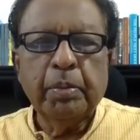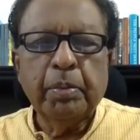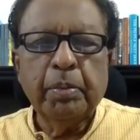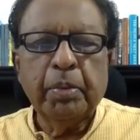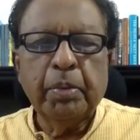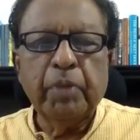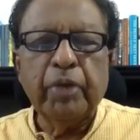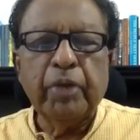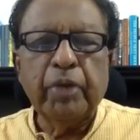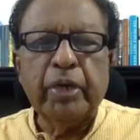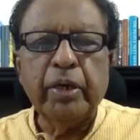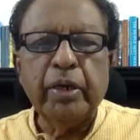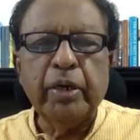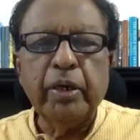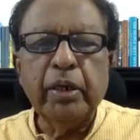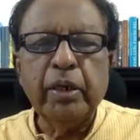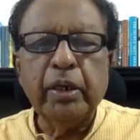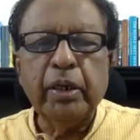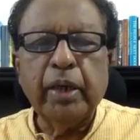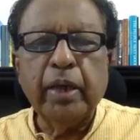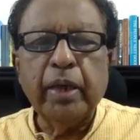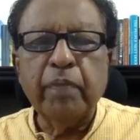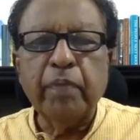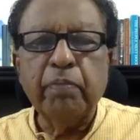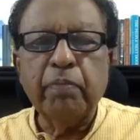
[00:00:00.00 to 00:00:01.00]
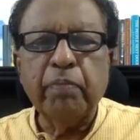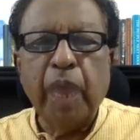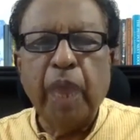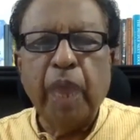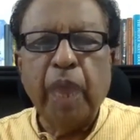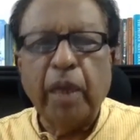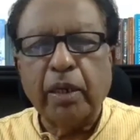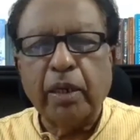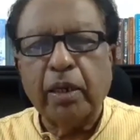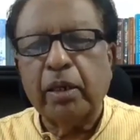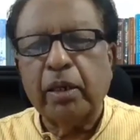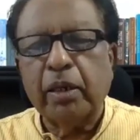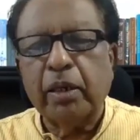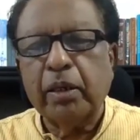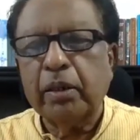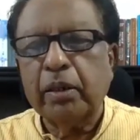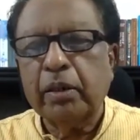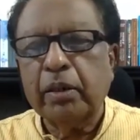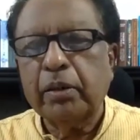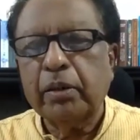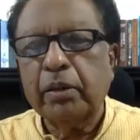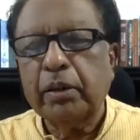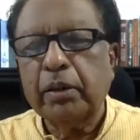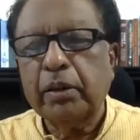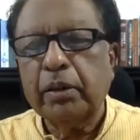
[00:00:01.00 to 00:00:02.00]
But when he came back,
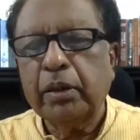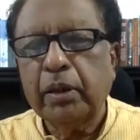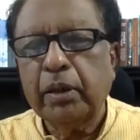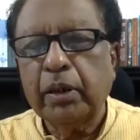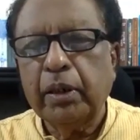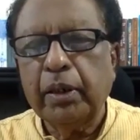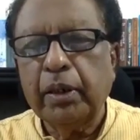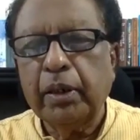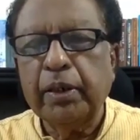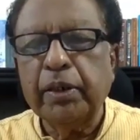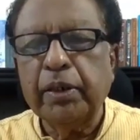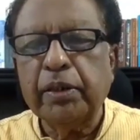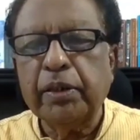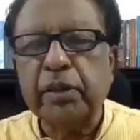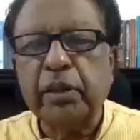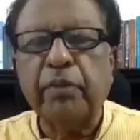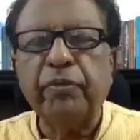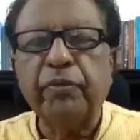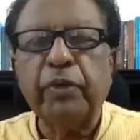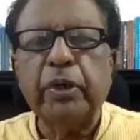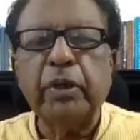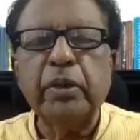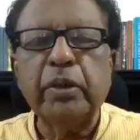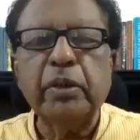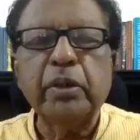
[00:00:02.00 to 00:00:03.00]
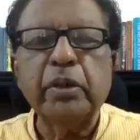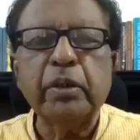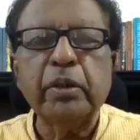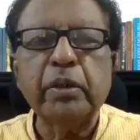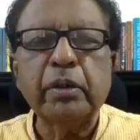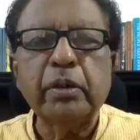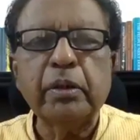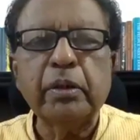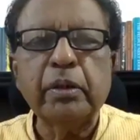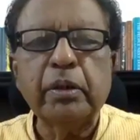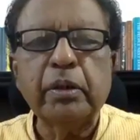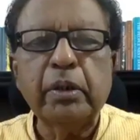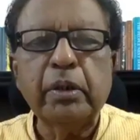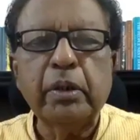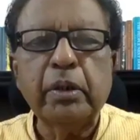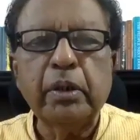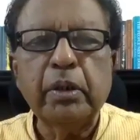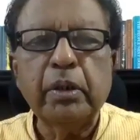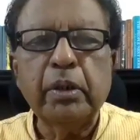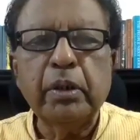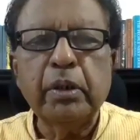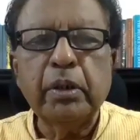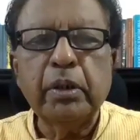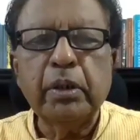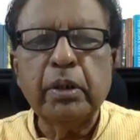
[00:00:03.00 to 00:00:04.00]
he discovered
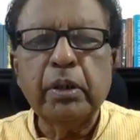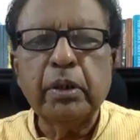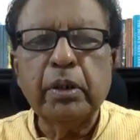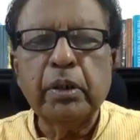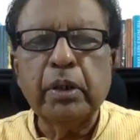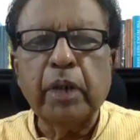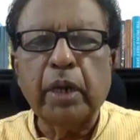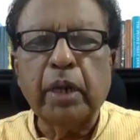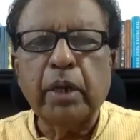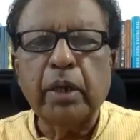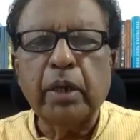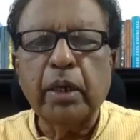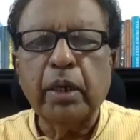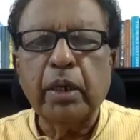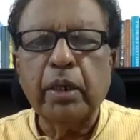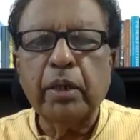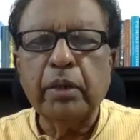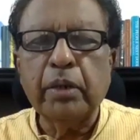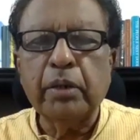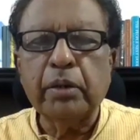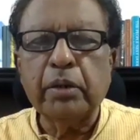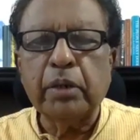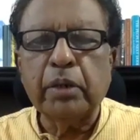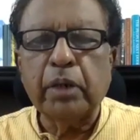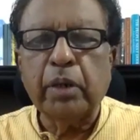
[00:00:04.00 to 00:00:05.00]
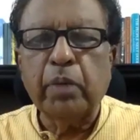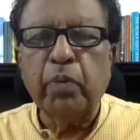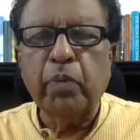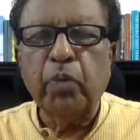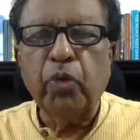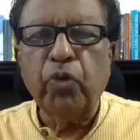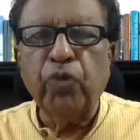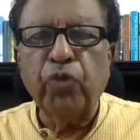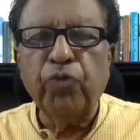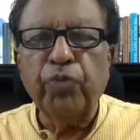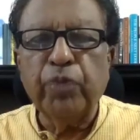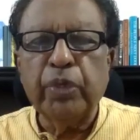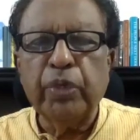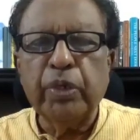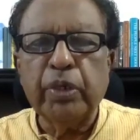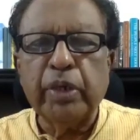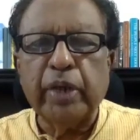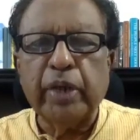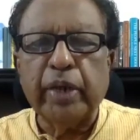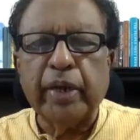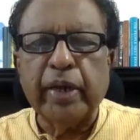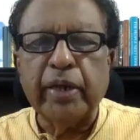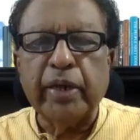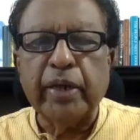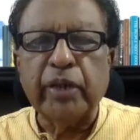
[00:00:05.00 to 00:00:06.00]
that there is a movement
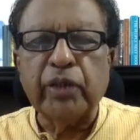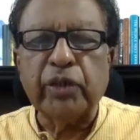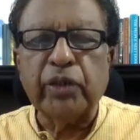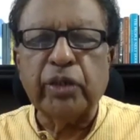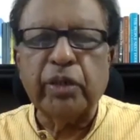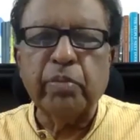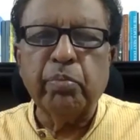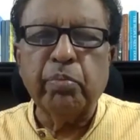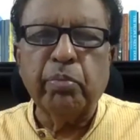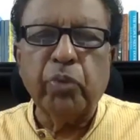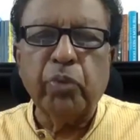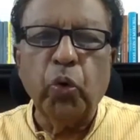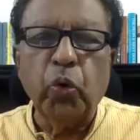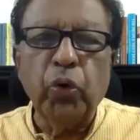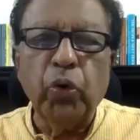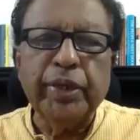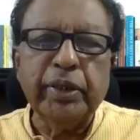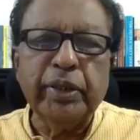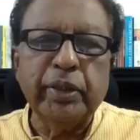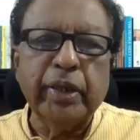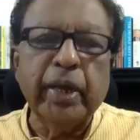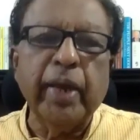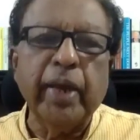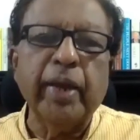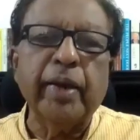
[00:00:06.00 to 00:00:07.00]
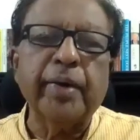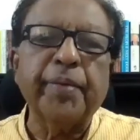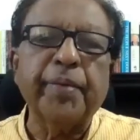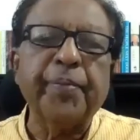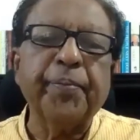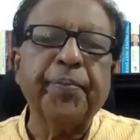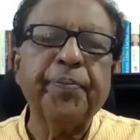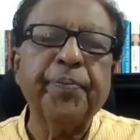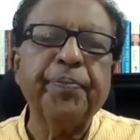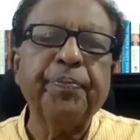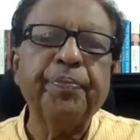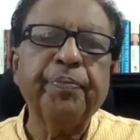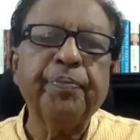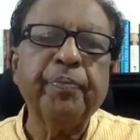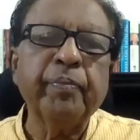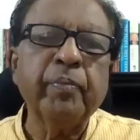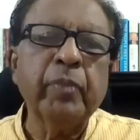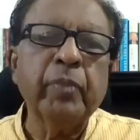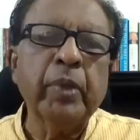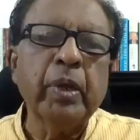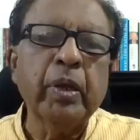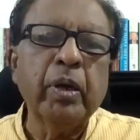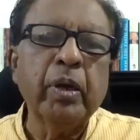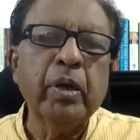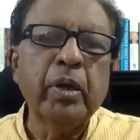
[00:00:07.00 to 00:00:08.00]
against him brewing there.
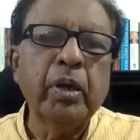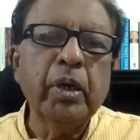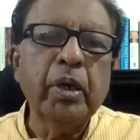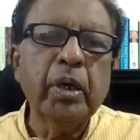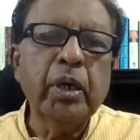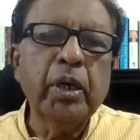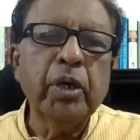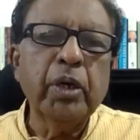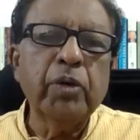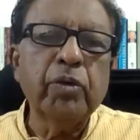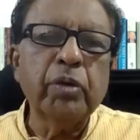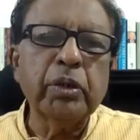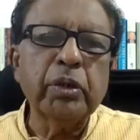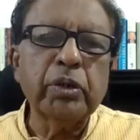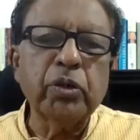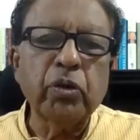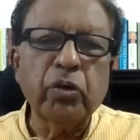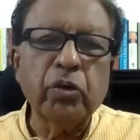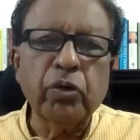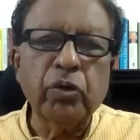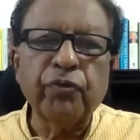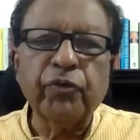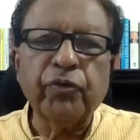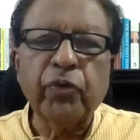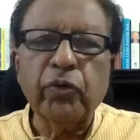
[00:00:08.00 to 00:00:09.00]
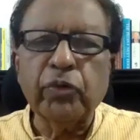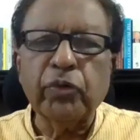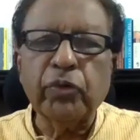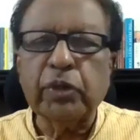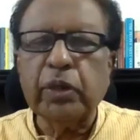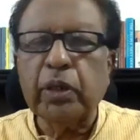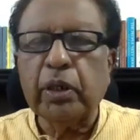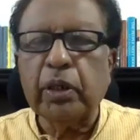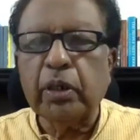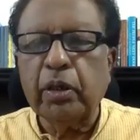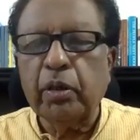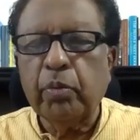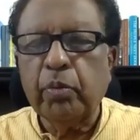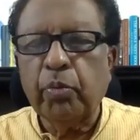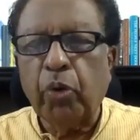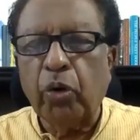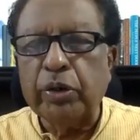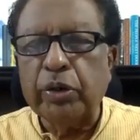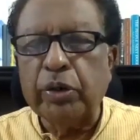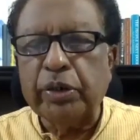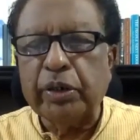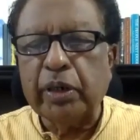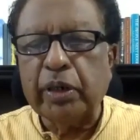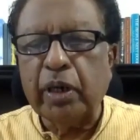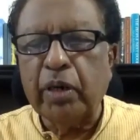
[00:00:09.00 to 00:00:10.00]
It was not, of course, a
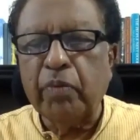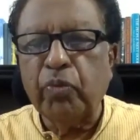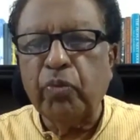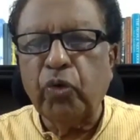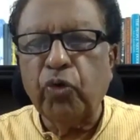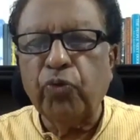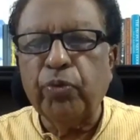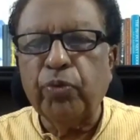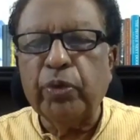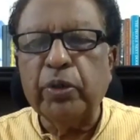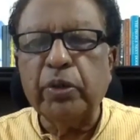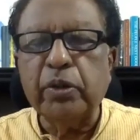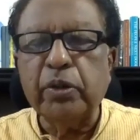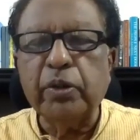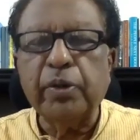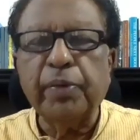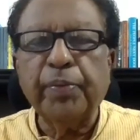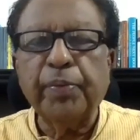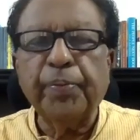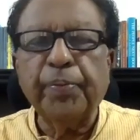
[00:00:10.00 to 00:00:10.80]
political movement,